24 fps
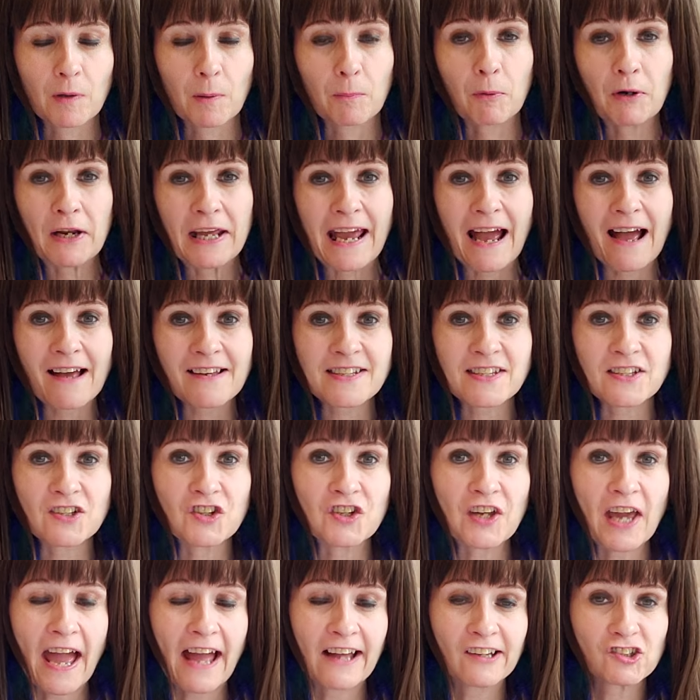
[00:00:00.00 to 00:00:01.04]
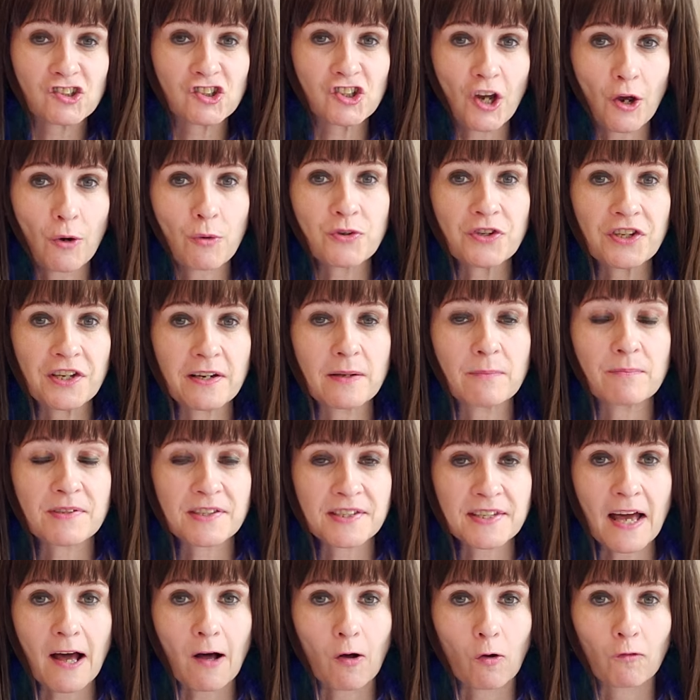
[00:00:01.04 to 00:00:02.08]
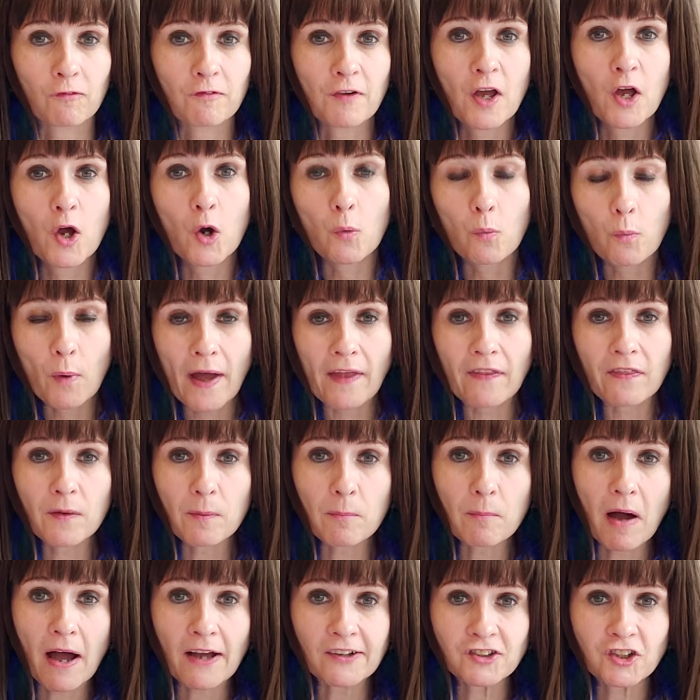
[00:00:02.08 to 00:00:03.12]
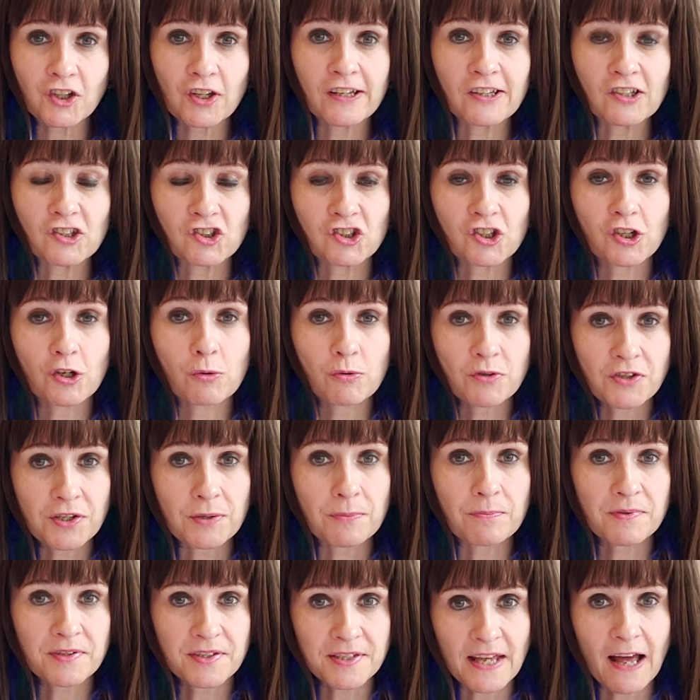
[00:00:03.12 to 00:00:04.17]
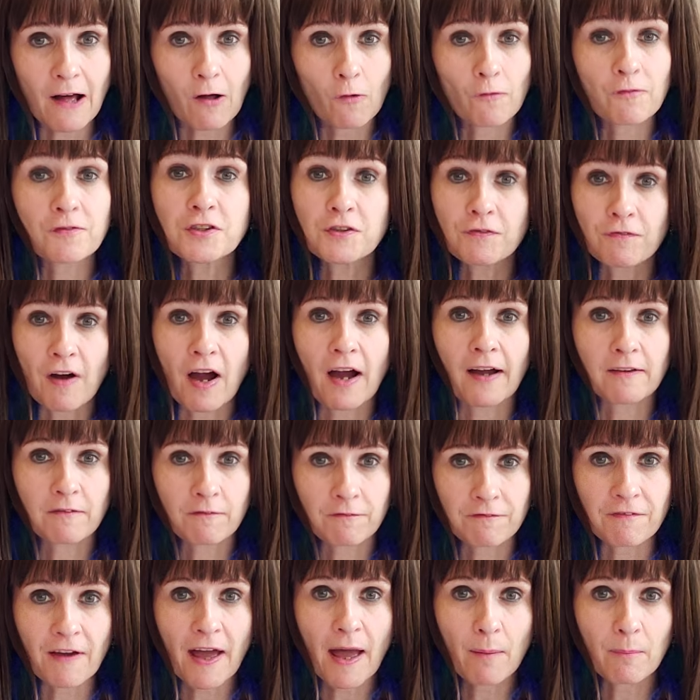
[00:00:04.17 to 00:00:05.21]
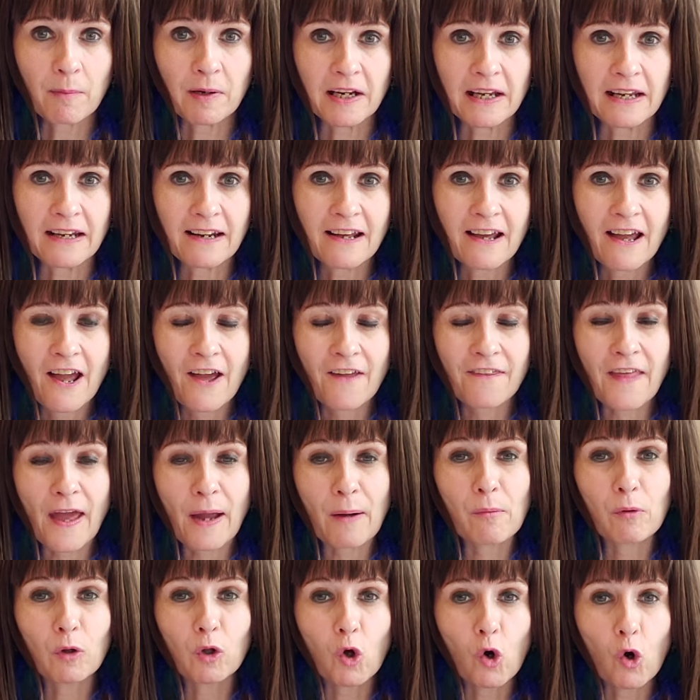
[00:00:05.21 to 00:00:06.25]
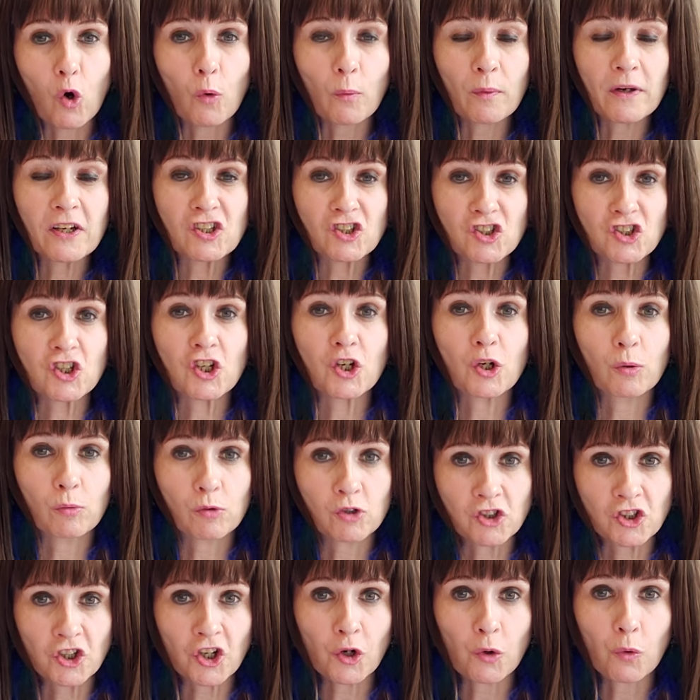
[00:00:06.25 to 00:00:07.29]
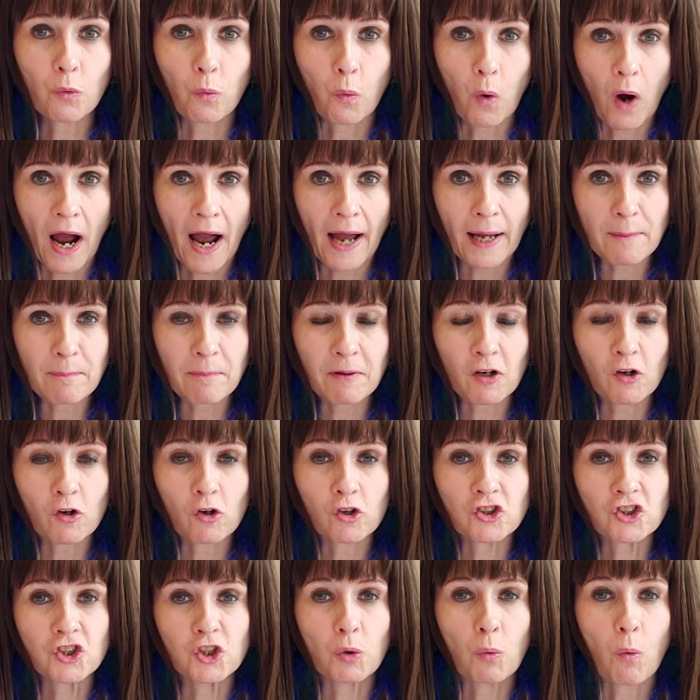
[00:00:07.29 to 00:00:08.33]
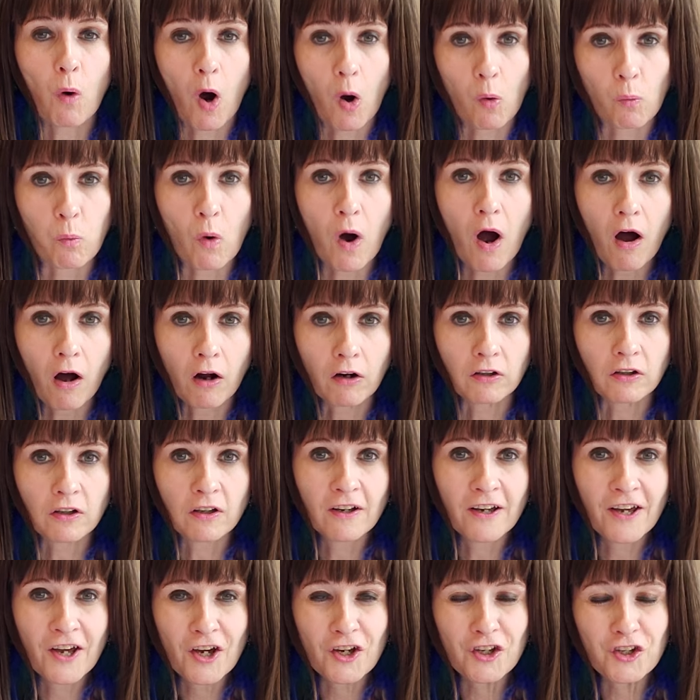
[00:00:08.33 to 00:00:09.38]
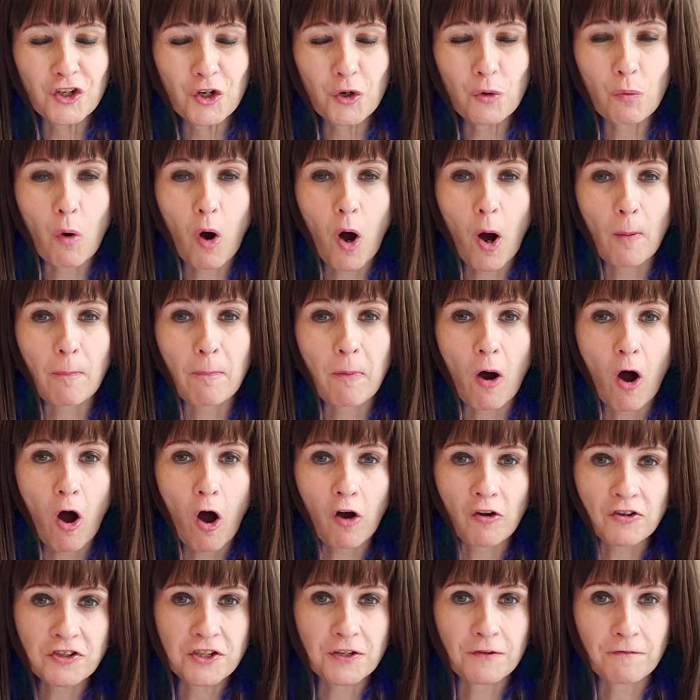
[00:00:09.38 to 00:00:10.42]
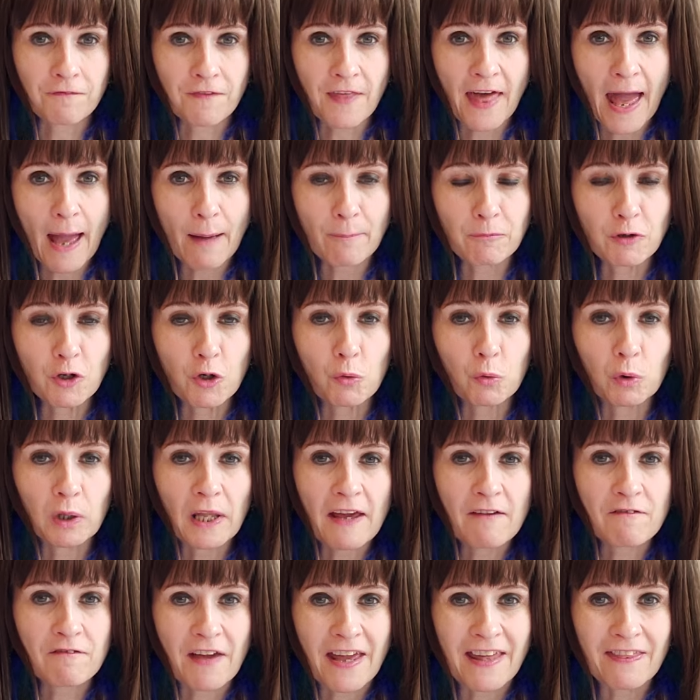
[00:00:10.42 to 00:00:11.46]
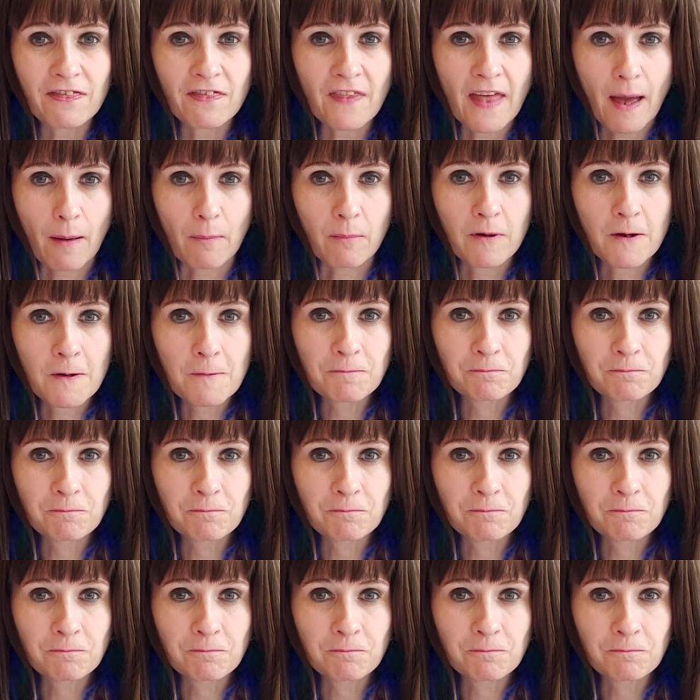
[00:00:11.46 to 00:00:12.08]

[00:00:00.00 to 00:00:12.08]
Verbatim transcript: But he hasn't yet chosen himself. When the masculines choose themselves, divine feminine, they will always choose you. Why? Because you are one. You are part of them. You live in them.